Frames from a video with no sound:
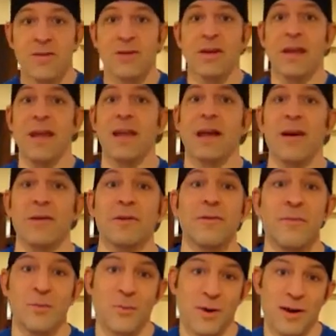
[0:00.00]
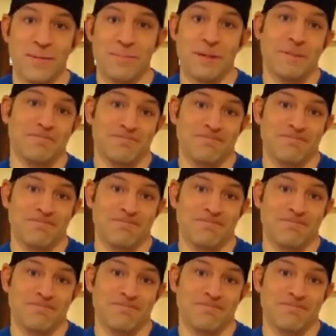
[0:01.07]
you can head out if you want. But